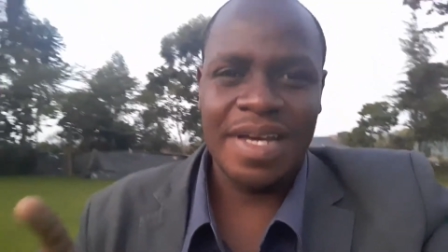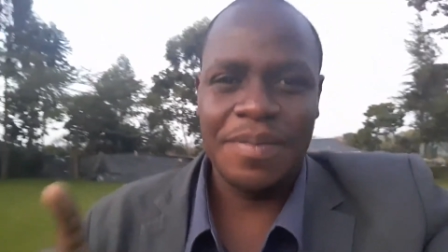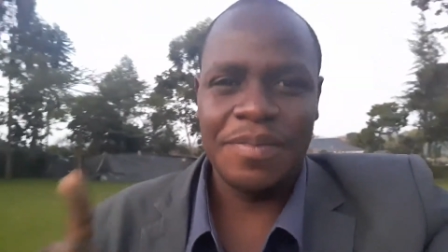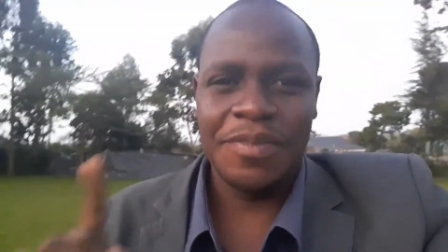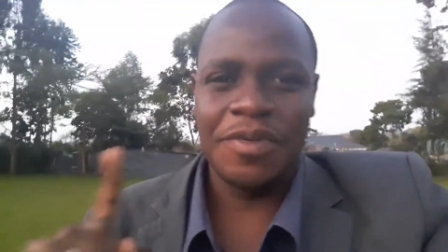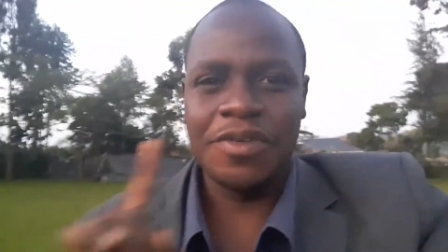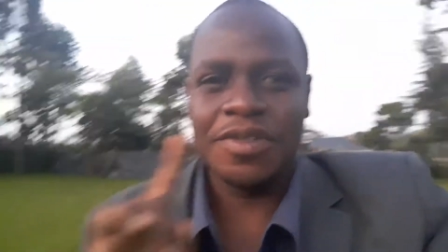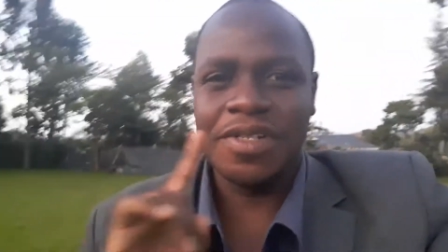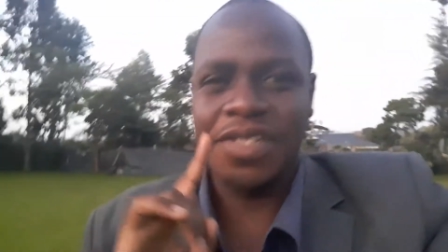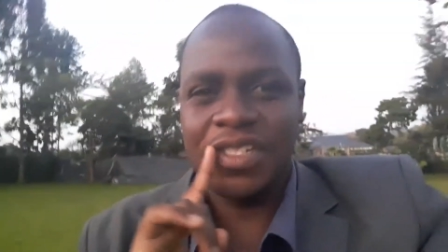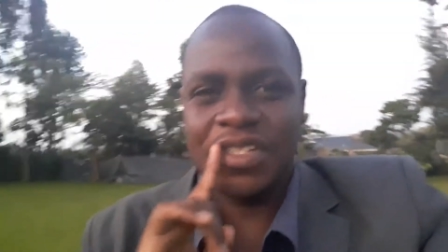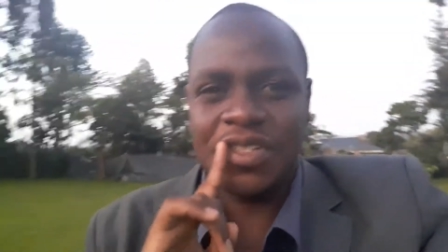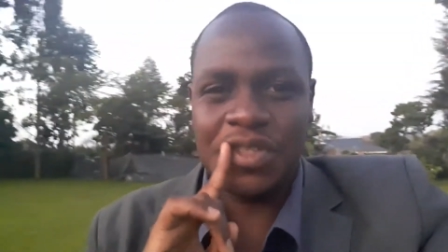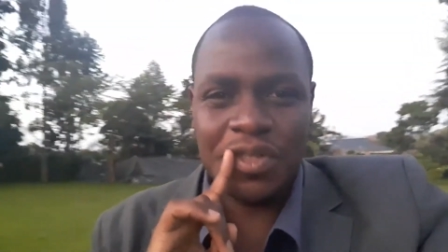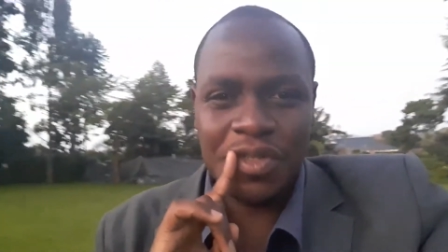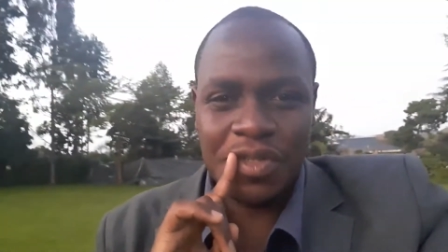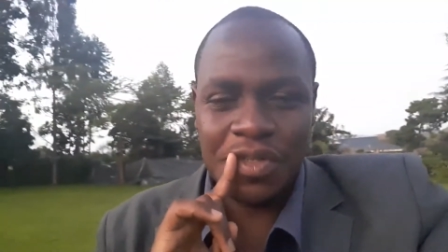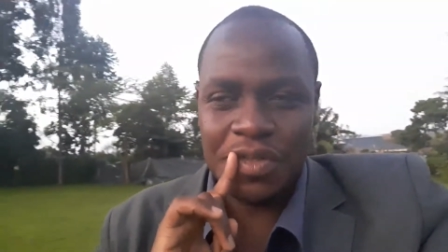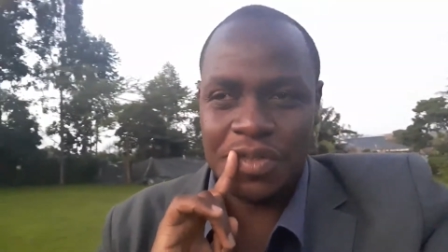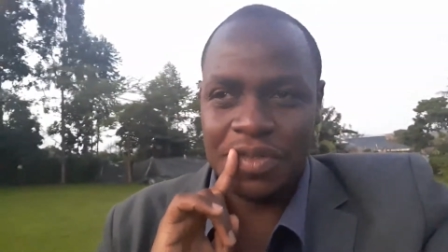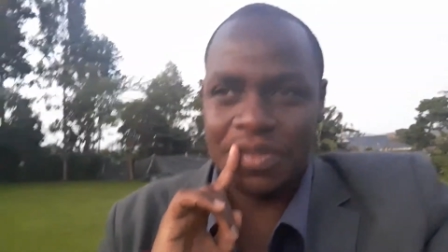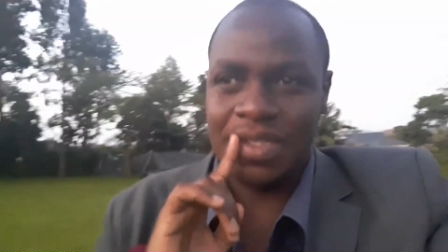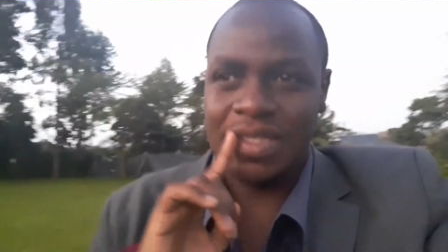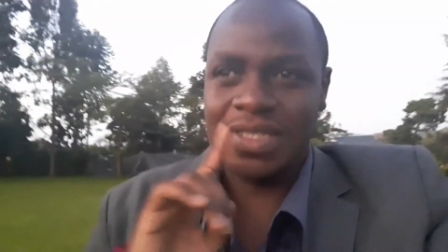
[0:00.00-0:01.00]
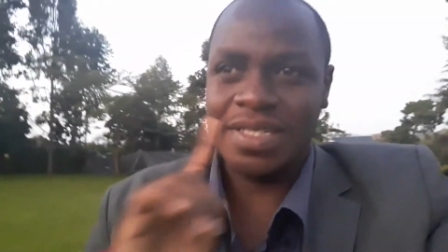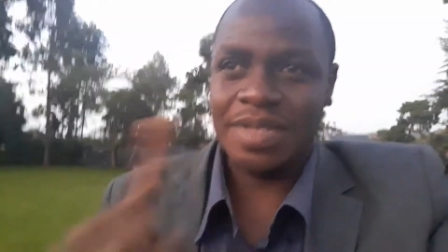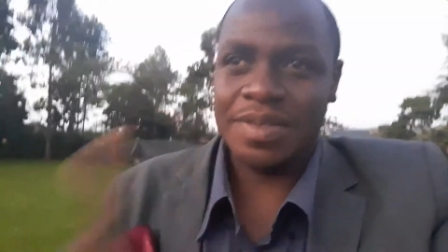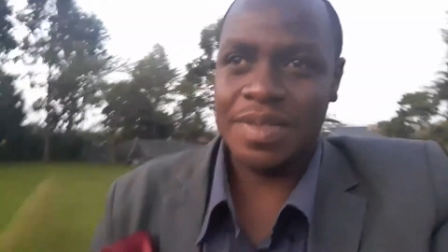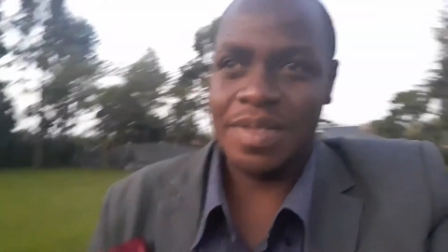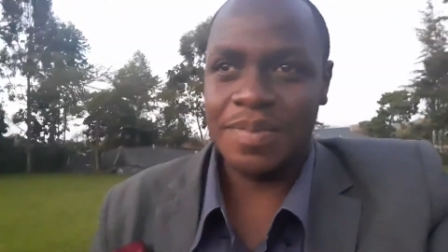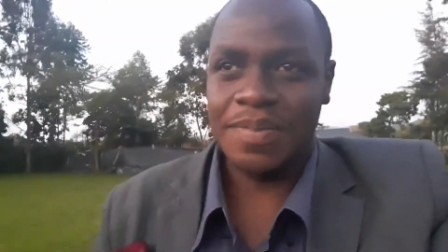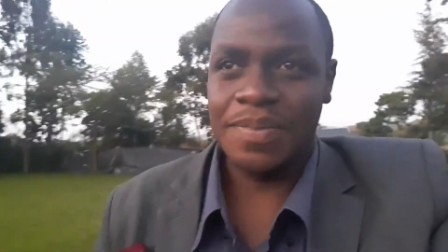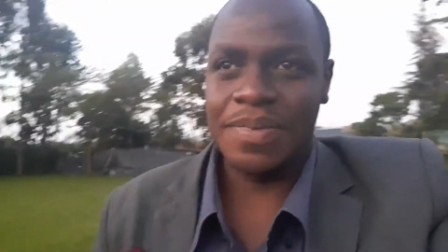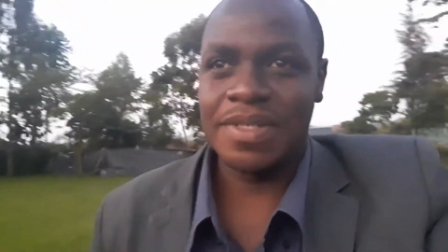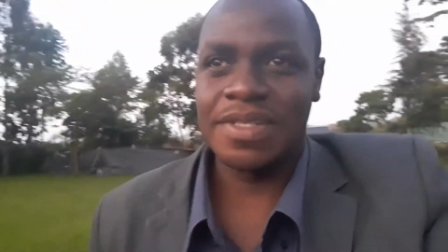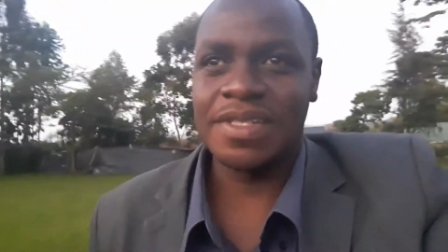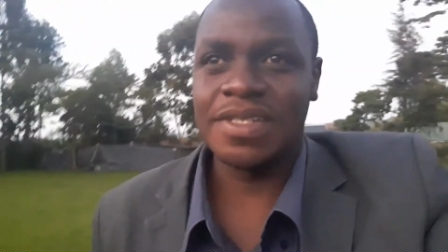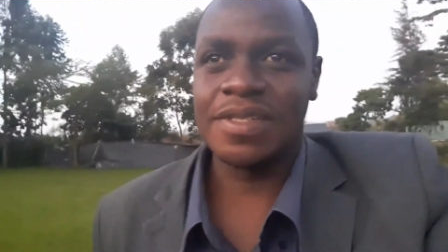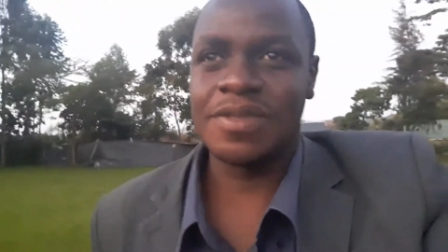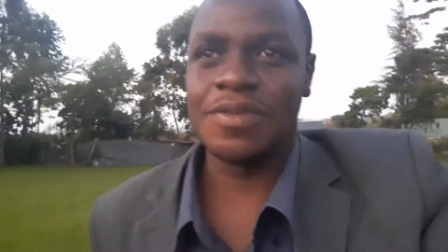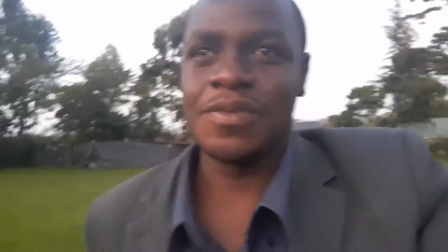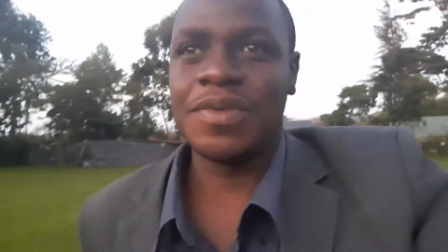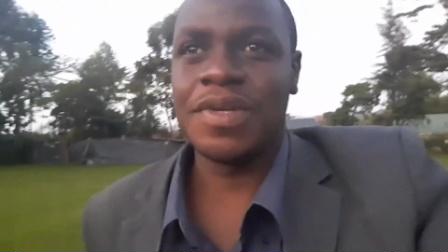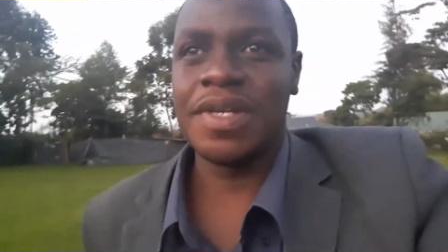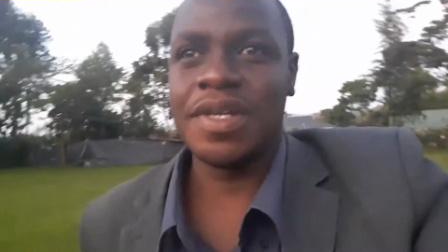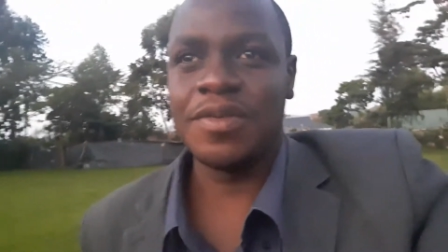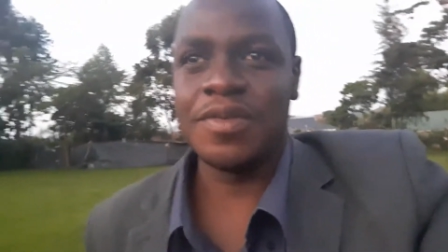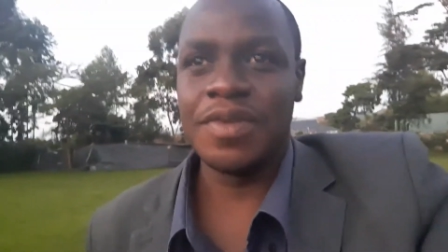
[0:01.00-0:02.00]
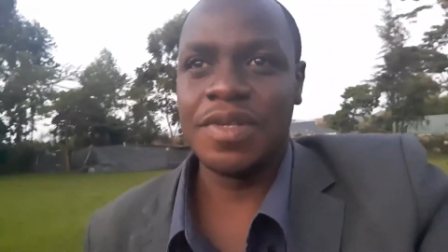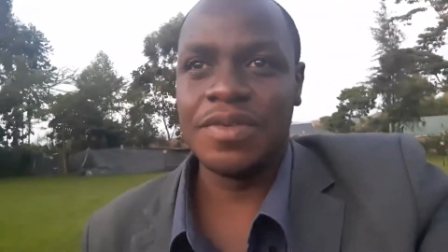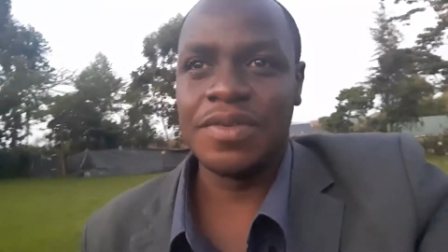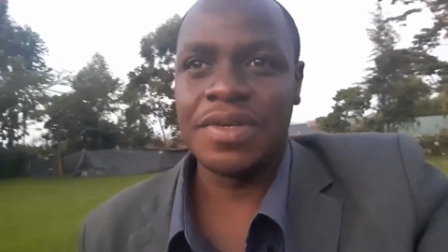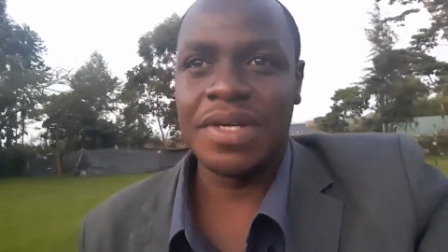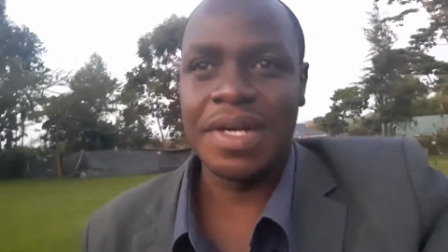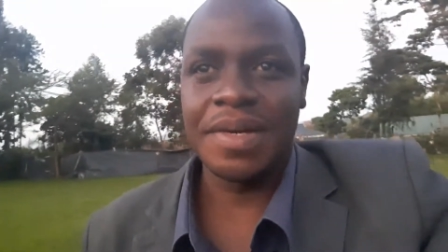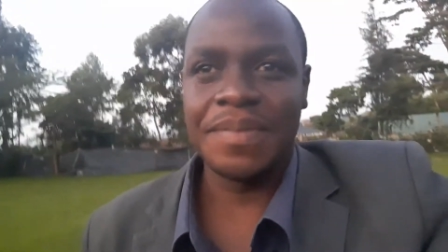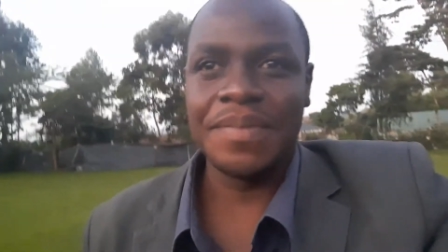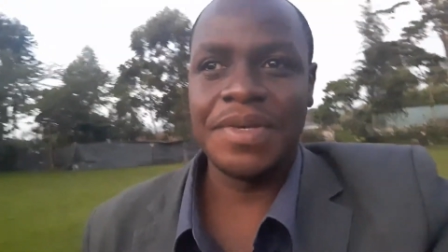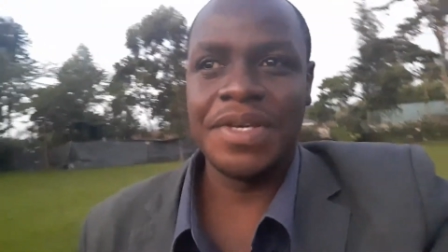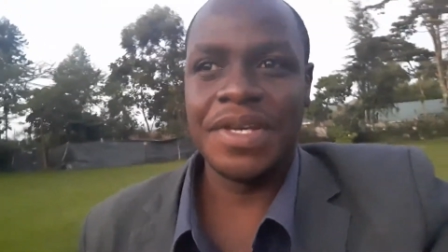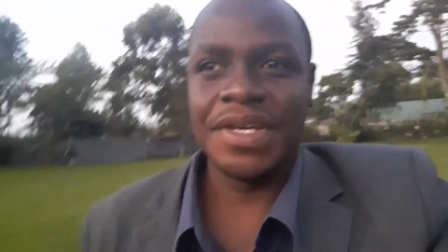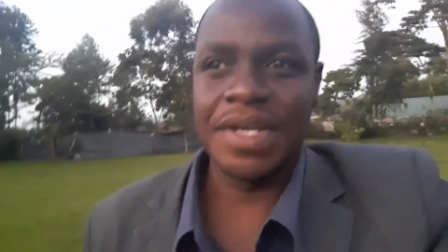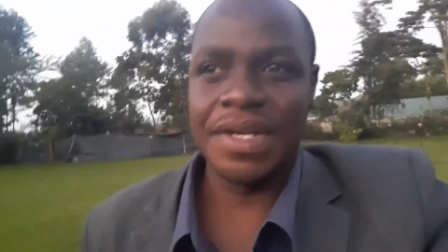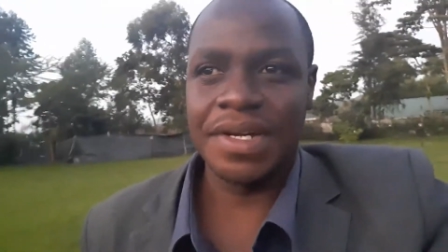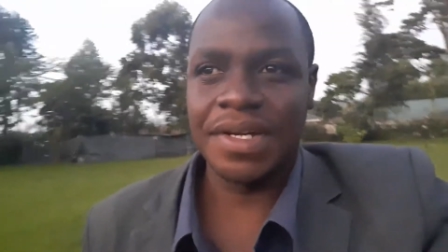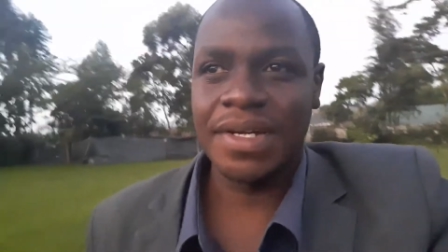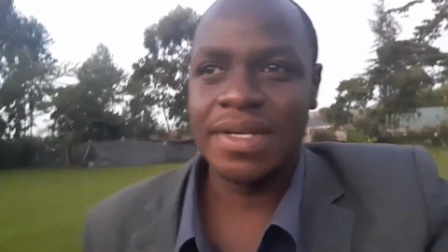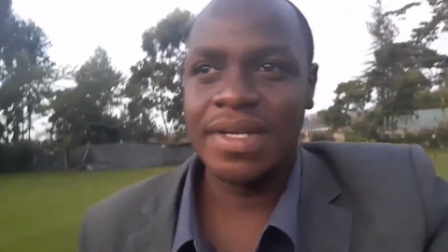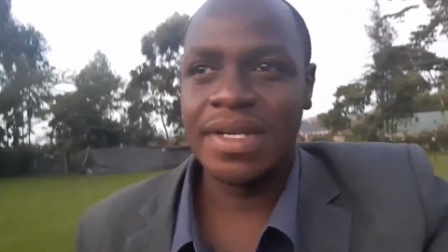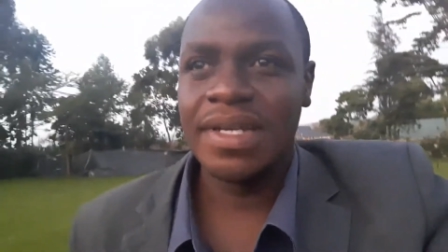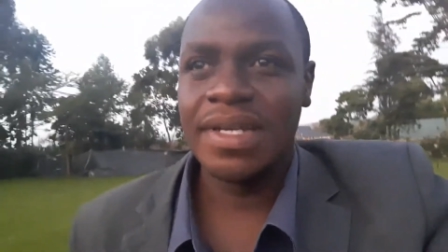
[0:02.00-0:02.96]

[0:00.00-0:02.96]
I'm going to show you. These are the places where when you come here,